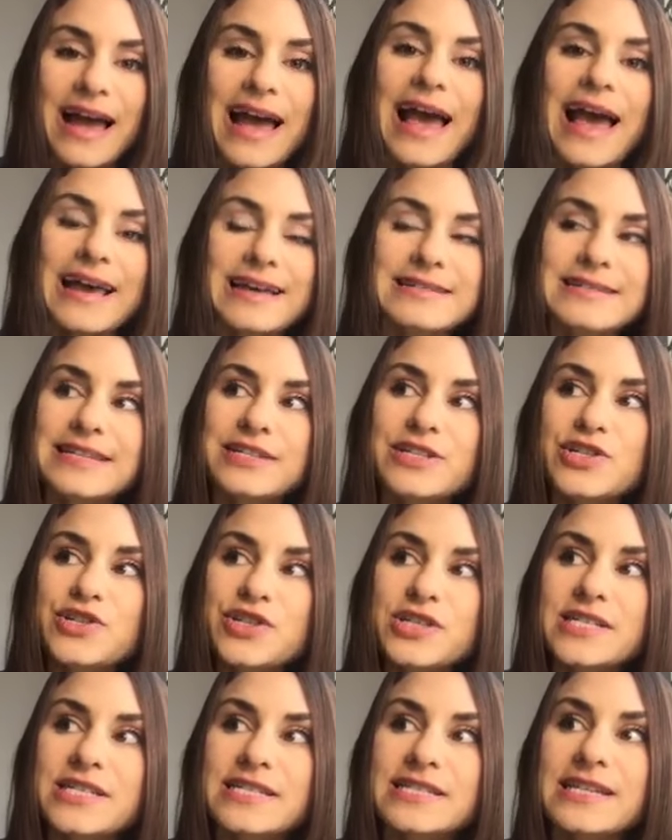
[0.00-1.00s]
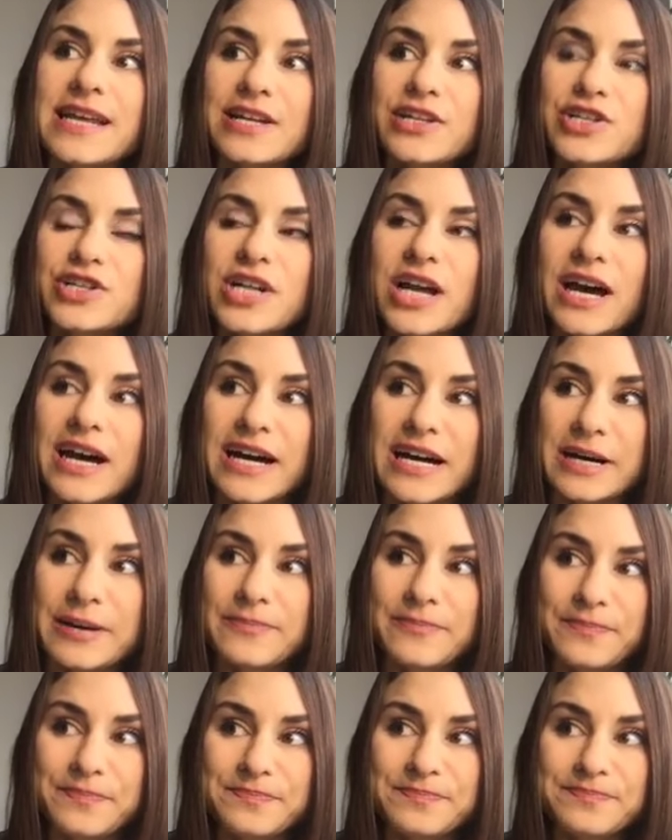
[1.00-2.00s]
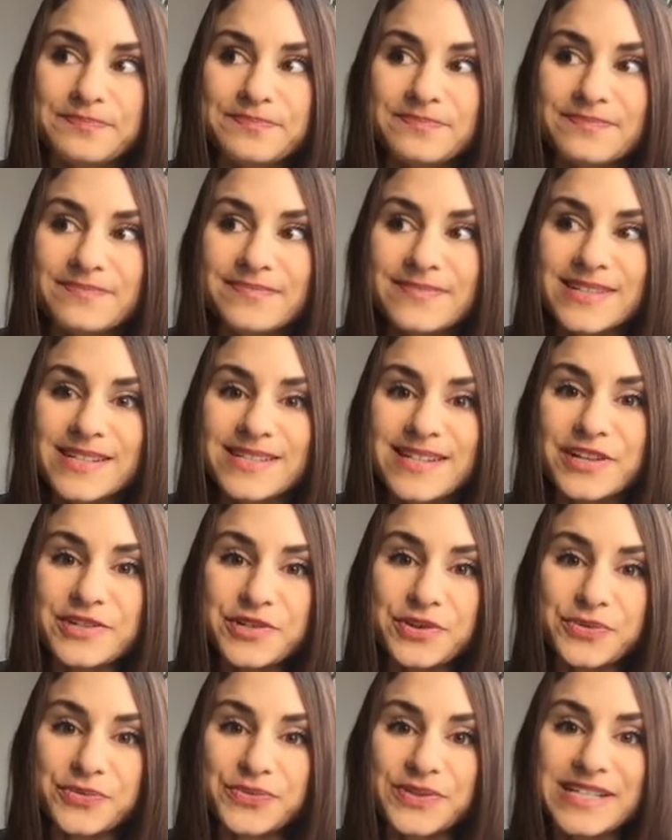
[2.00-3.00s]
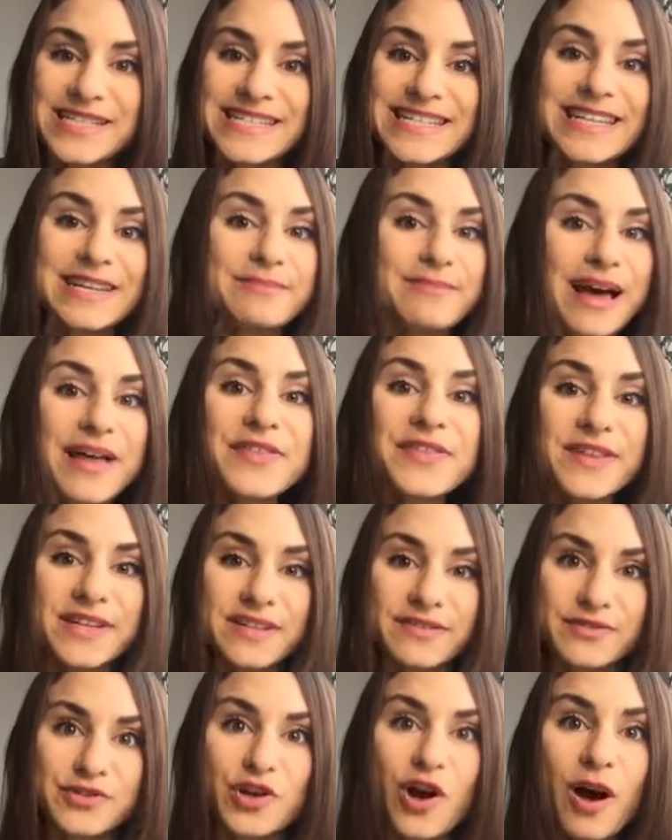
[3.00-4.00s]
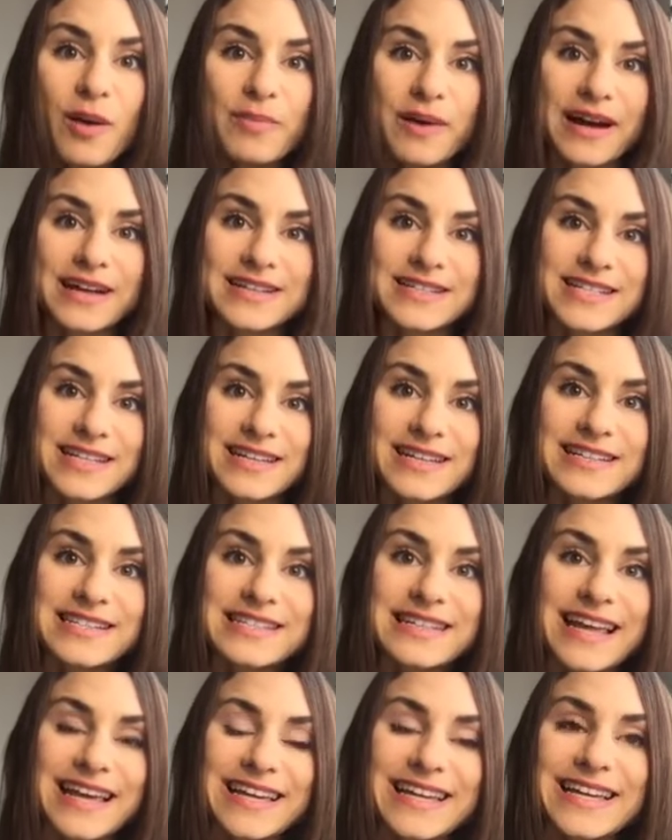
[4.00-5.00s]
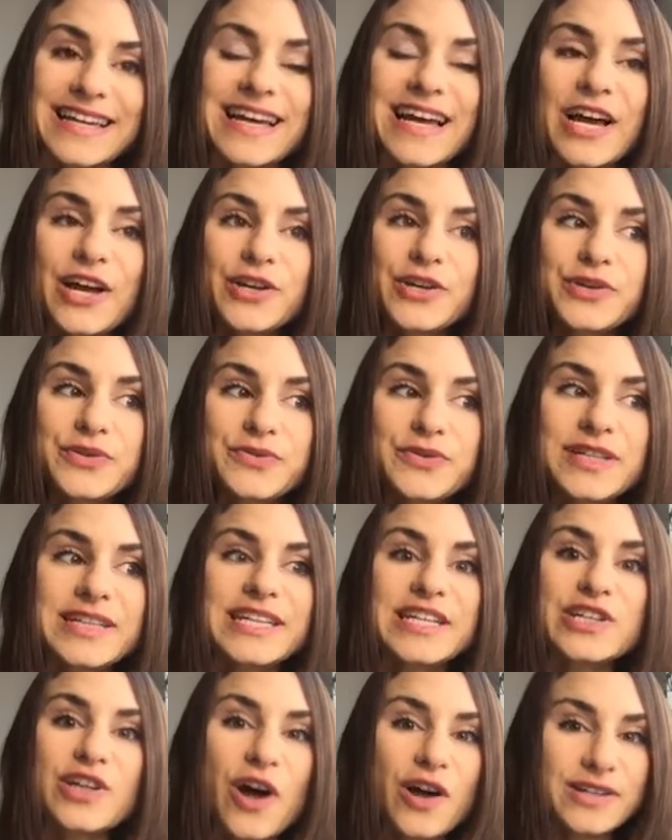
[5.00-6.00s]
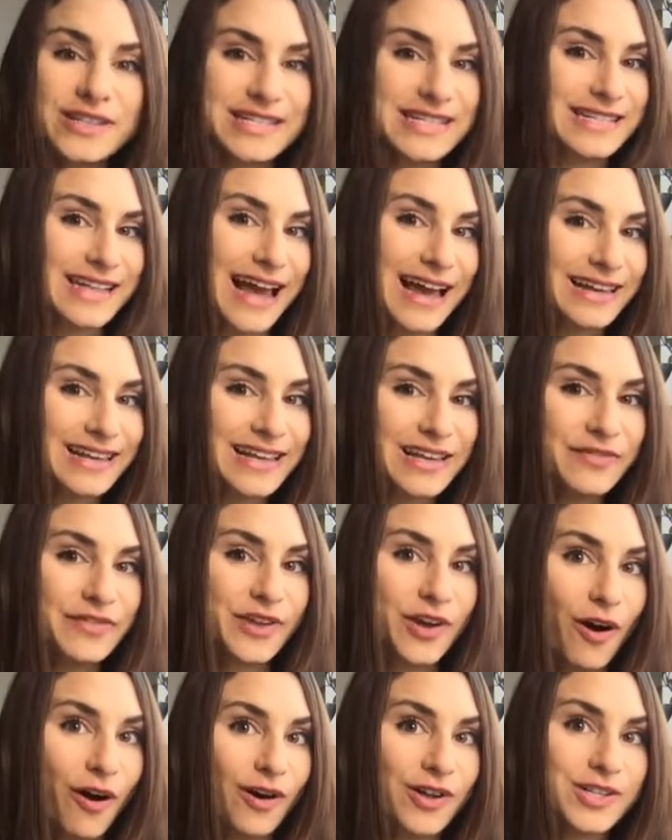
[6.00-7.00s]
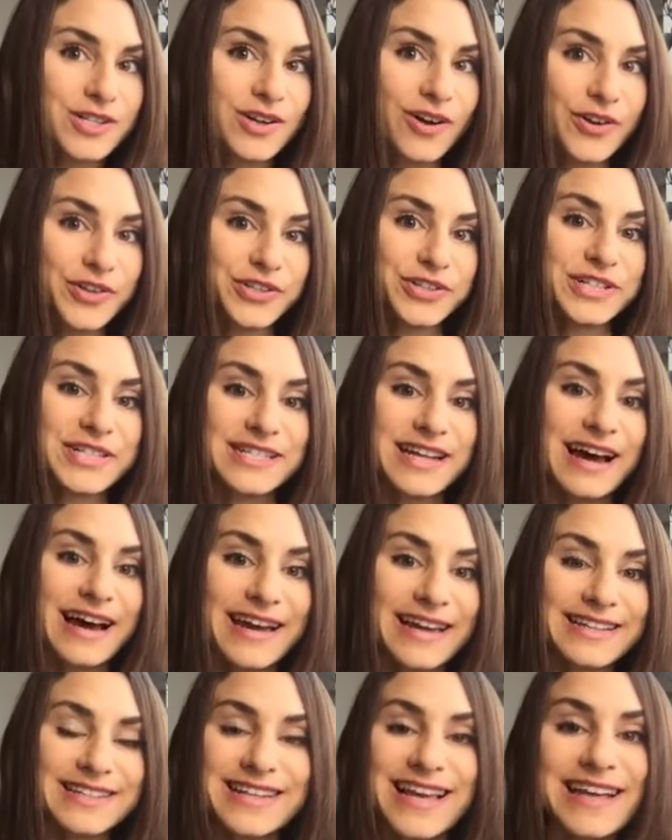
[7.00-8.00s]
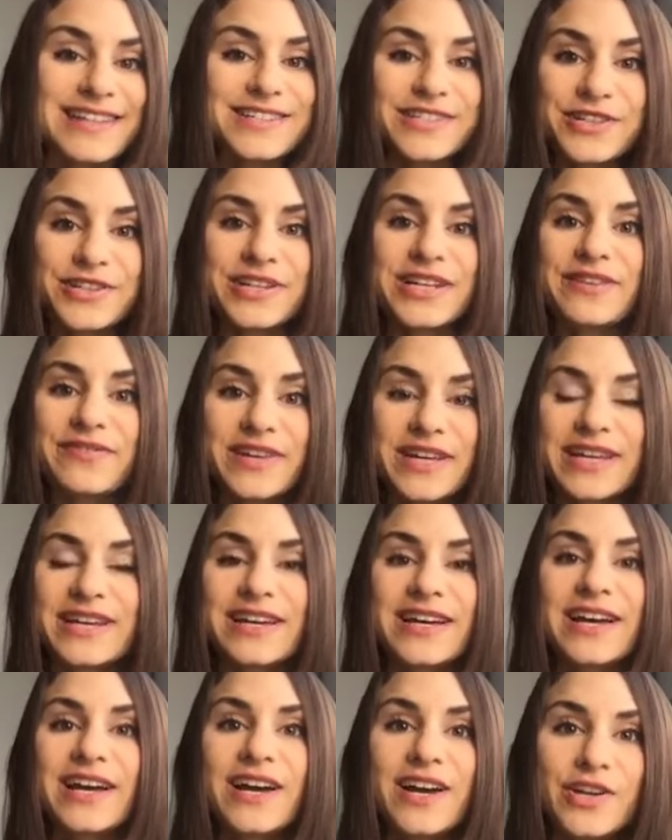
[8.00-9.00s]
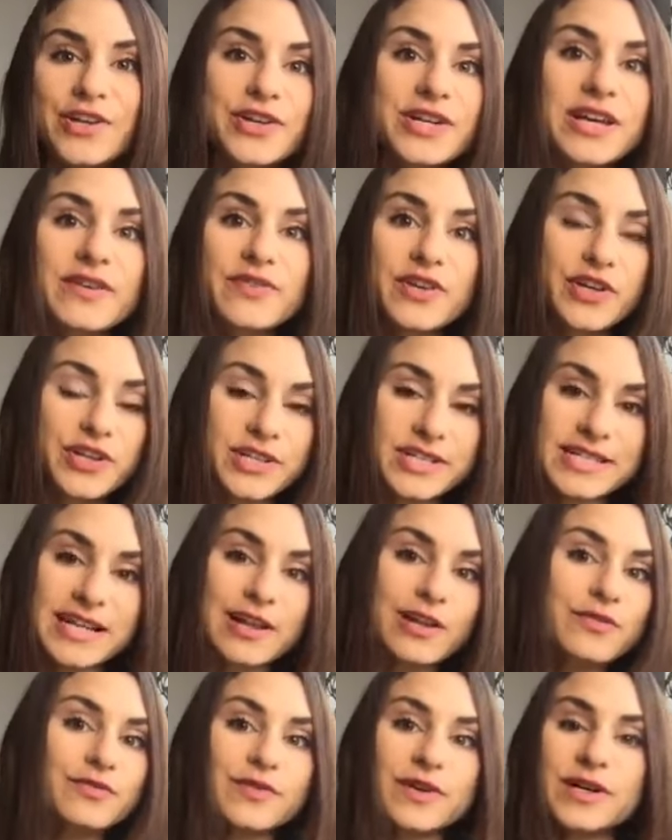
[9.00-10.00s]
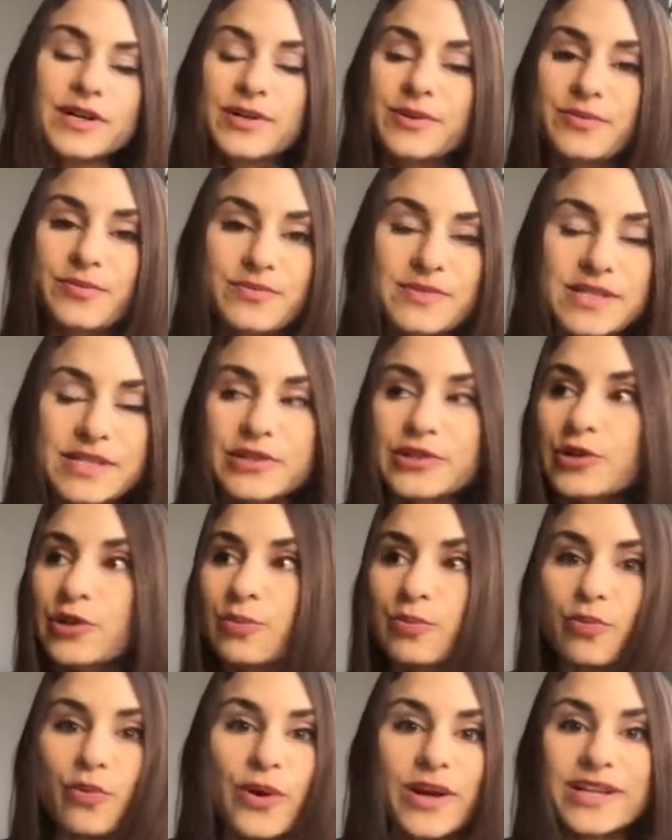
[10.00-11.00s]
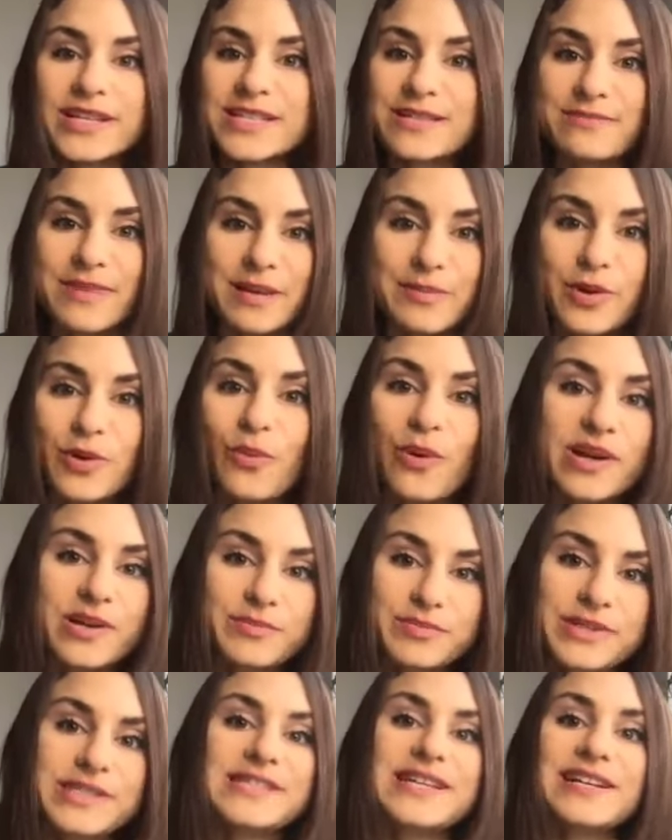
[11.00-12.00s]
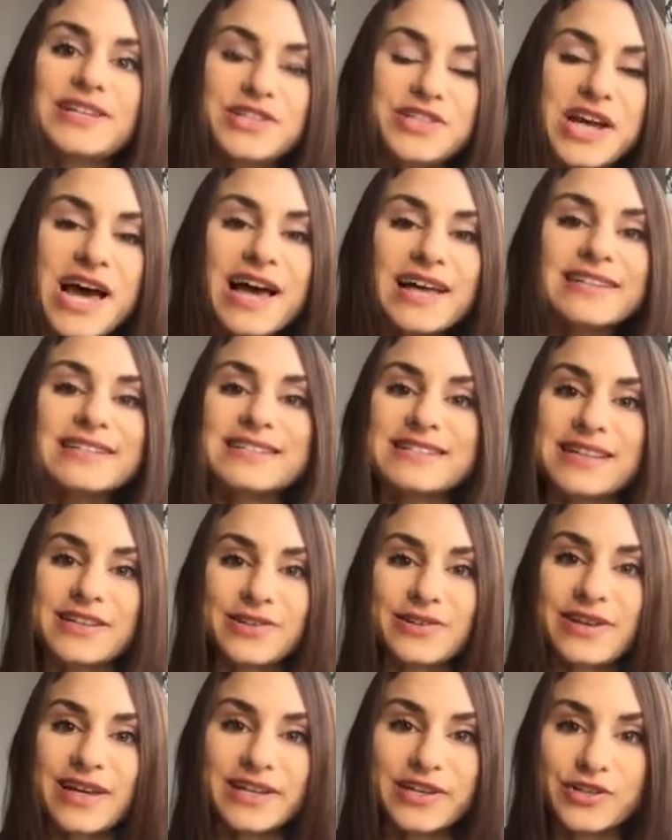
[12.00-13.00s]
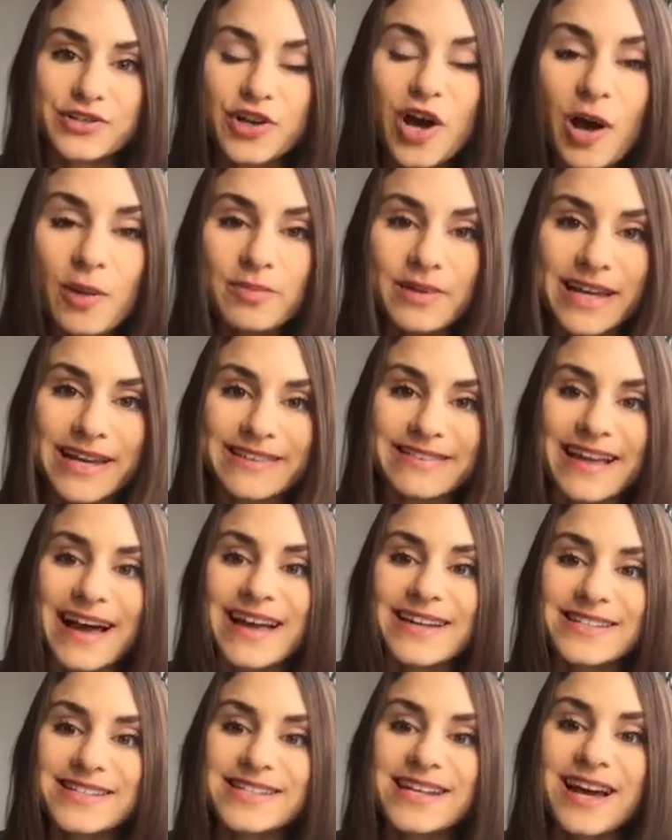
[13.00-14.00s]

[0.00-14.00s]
And it's just such a risky method of job hunting. It's like you're really not stacking the odds on your side. Yes, you're giving yourself a 0.1% chance that you'll get a job like that.